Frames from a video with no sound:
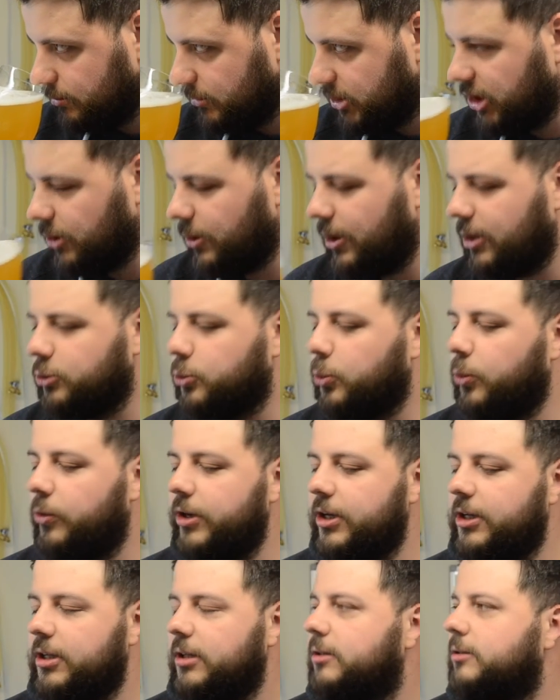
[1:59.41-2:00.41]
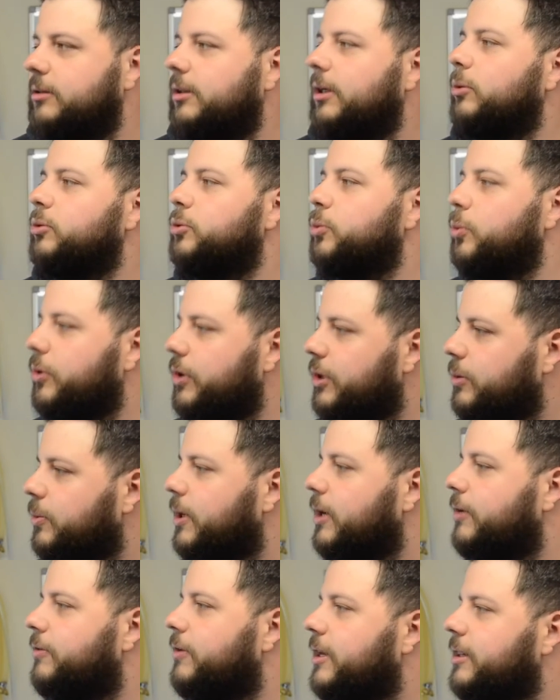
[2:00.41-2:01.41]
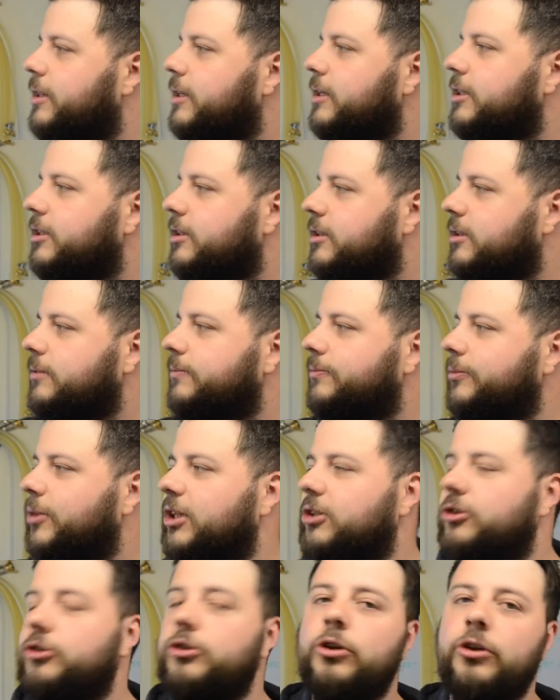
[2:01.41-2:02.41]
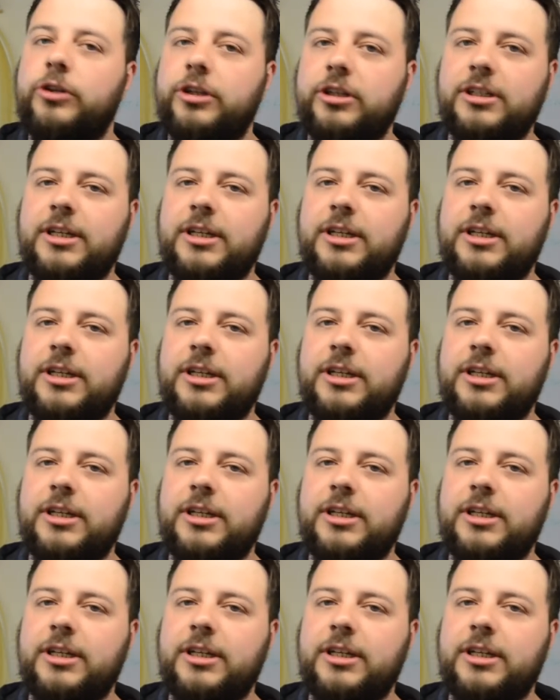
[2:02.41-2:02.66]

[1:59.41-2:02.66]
You know what, I was worried when I read this, when I saw this